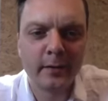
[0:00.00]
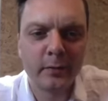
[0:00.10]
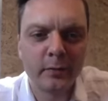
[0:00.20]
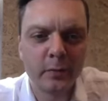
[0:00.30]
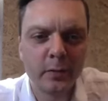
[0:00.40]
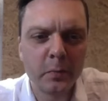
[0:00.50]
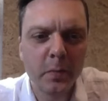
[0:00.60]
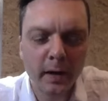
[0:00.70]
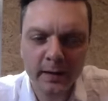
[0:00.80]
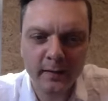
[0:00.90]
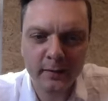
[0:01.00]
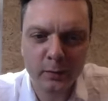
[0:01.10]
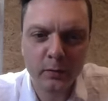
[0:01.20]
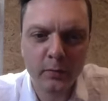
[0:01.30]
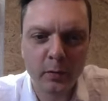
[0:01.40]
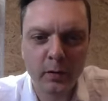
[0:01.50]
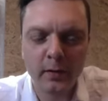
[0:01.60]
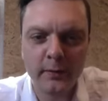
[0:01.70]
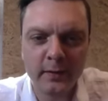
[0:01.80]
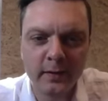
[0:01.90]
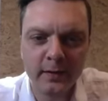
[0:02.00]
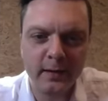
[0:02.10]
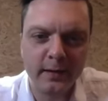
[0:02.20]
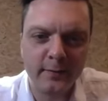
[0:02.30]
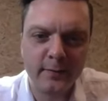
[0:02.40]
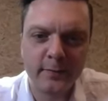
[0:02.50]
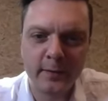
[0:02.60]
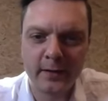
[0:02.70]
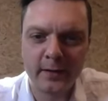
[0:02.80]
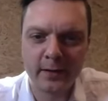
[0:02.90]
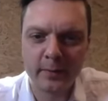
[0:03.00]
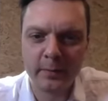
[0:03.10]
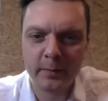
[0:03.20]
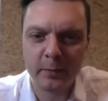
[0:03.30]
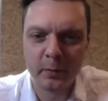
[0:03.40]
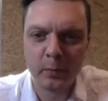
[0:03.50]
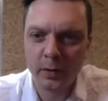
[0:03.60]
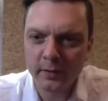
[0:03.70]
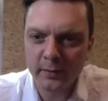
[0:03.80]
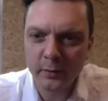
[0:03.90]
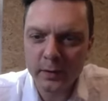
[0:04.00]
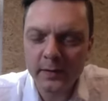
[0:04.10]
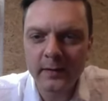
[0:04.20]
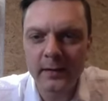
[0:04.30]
which we might do more often if people want us to do it.